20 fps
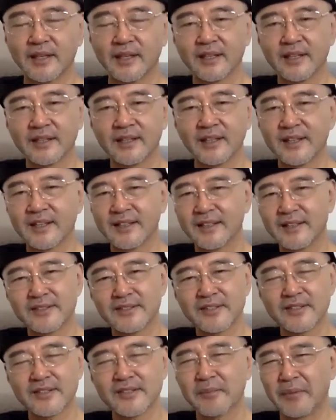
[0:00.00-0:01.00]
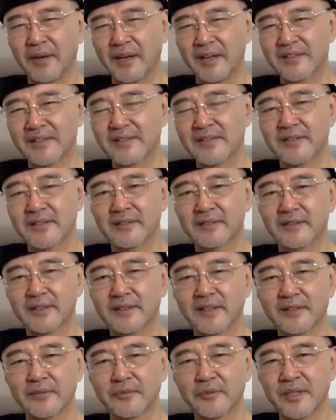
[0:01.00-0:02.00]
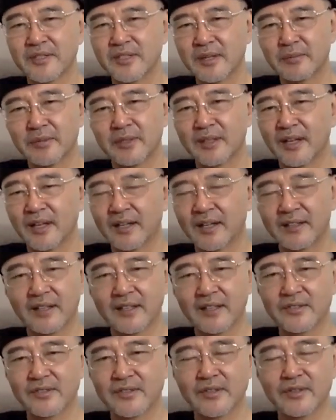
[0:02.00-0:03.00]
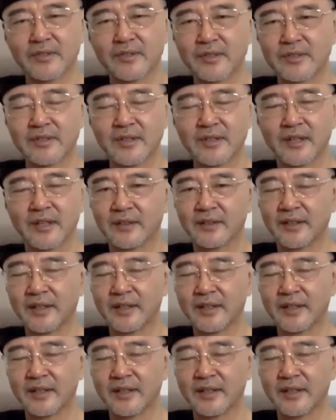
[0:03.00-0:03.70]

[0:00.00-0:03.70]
and it's just a mess. And when someone like that surfaces and